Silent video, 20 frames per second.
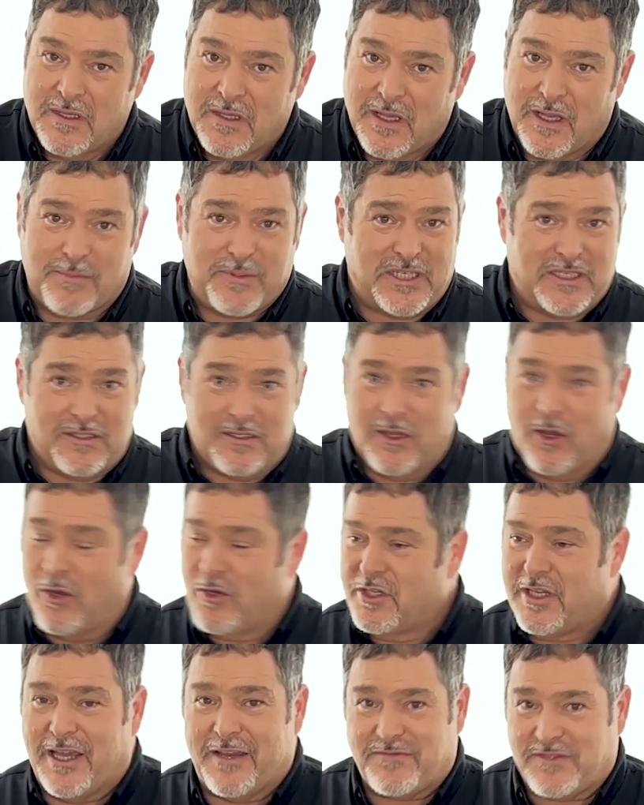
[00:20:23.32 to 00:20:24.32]
I mean, all
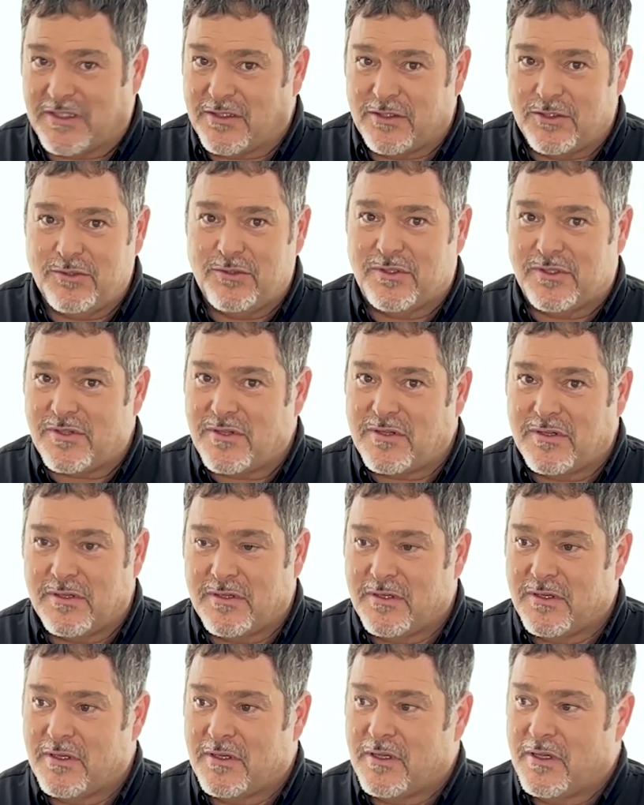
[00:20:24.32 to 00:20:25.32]
you have to do is
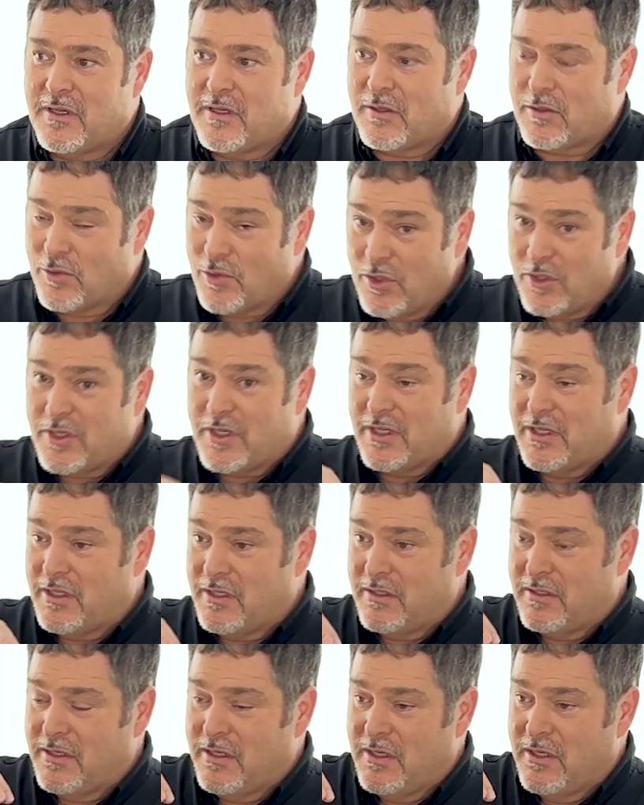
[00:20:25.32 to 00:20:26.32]
look
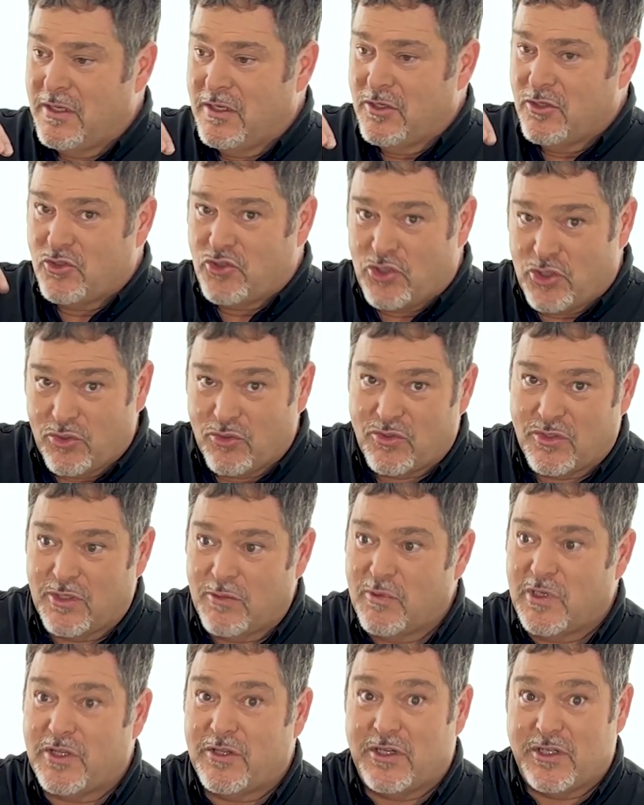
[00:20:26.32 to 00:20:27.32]
at children
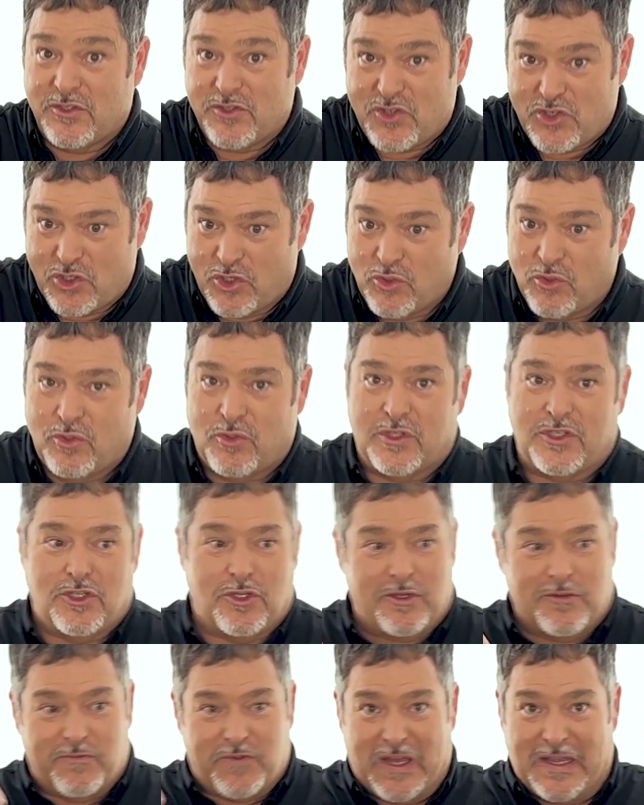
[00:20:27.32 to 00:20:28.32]
when they're in school and you
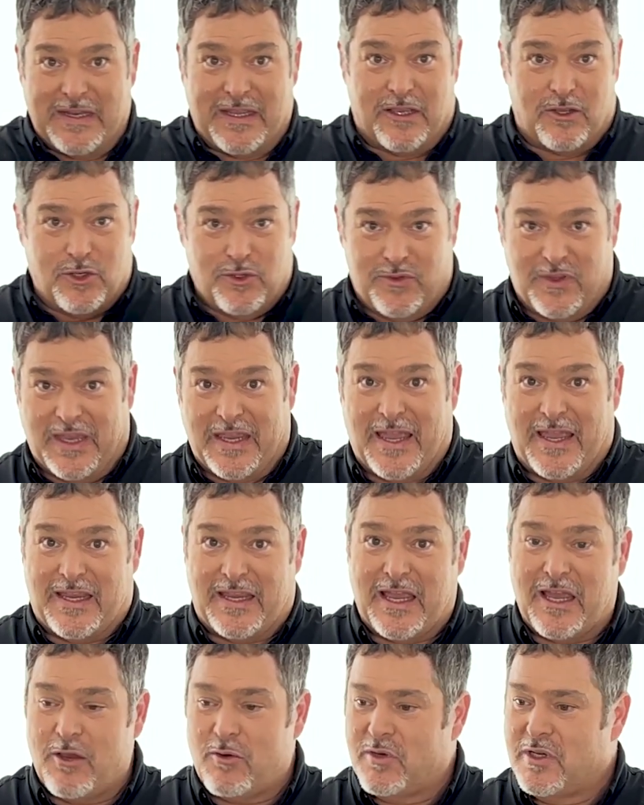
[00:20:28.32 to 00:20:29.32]
can find out who they hang
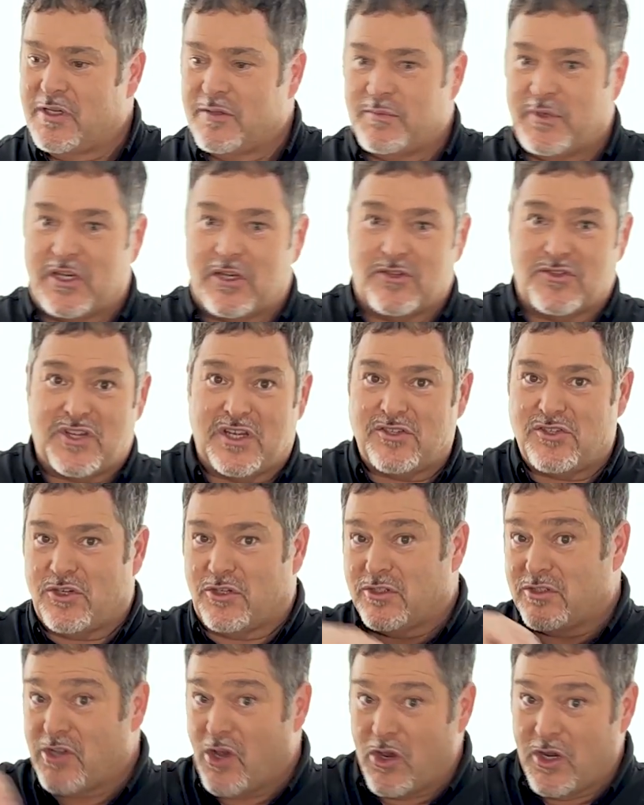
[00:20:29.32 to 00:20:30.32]
out with because they
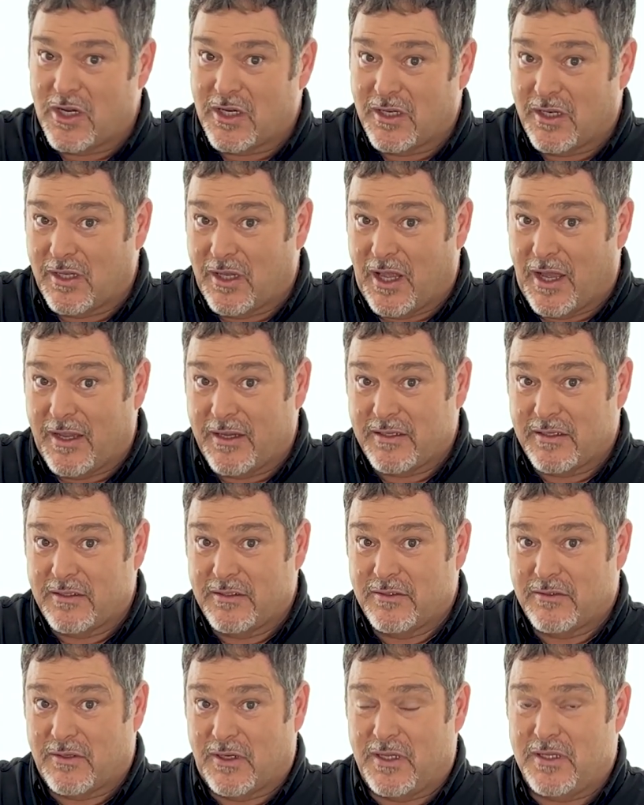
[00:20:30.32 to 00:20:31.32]
start talking alike,
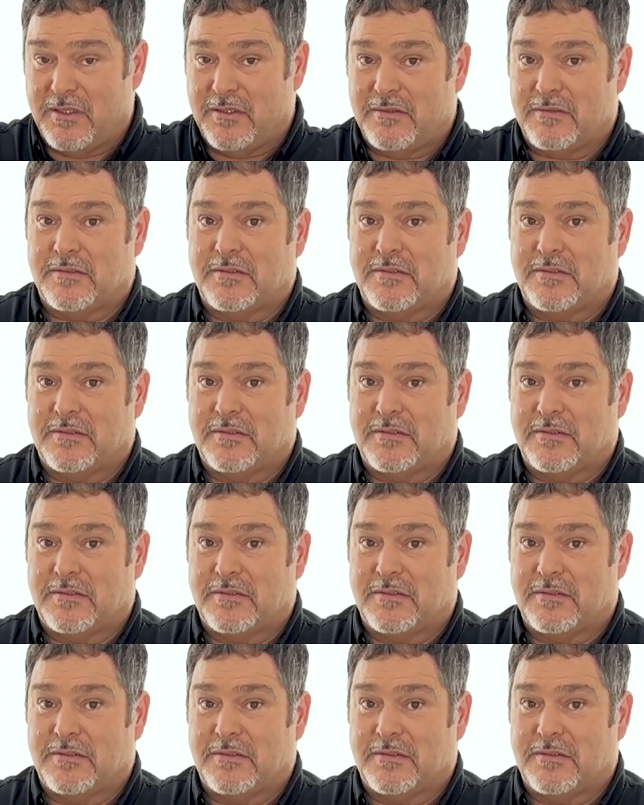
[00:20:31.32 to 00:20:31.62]
right?